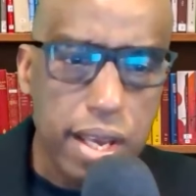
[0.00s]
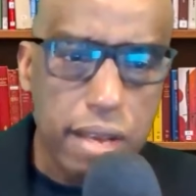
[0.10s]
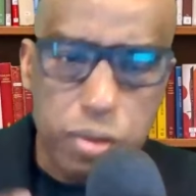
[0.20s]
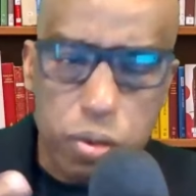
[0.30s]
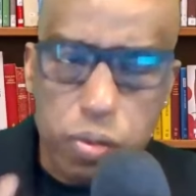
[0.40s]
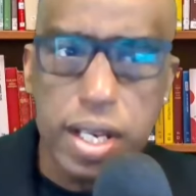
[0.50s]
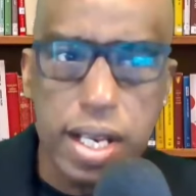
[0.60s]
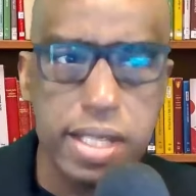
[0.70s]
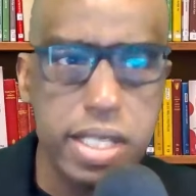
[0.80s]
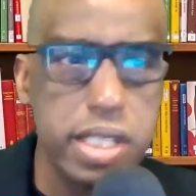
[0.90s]
If you really
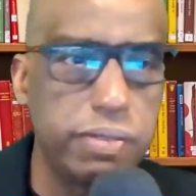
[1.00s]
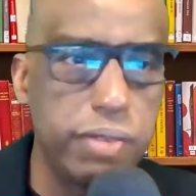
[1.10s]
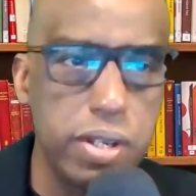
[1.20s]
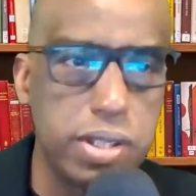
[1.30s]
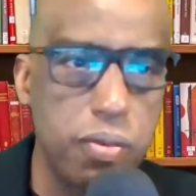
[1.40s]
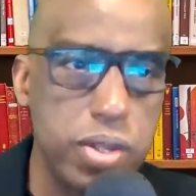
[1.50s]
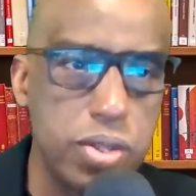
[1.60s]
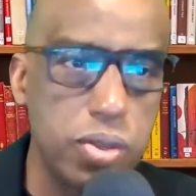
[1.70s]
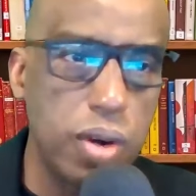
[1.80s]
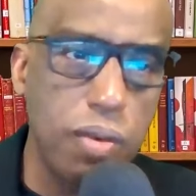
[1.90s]
like these videos that we
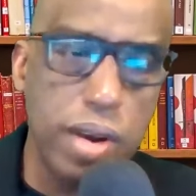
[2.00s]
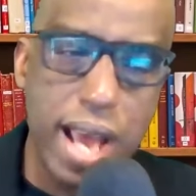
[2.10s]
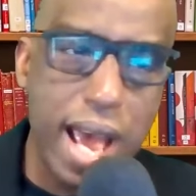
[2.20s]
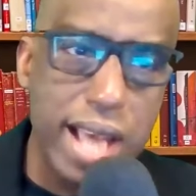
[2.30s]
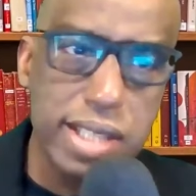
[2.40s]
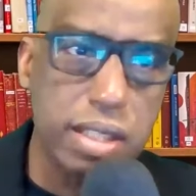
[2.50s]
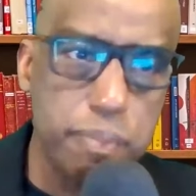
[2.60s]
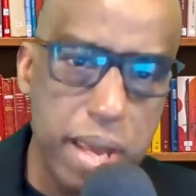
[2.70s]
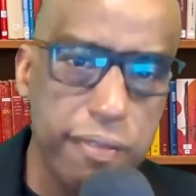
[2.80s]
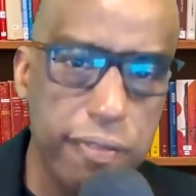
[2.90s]
do, I want to ask a
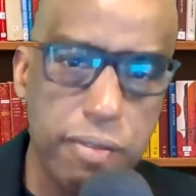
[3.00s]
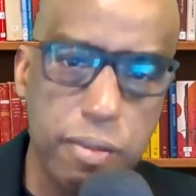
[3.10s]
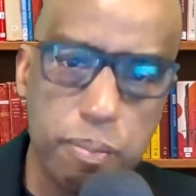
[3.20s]
big favor.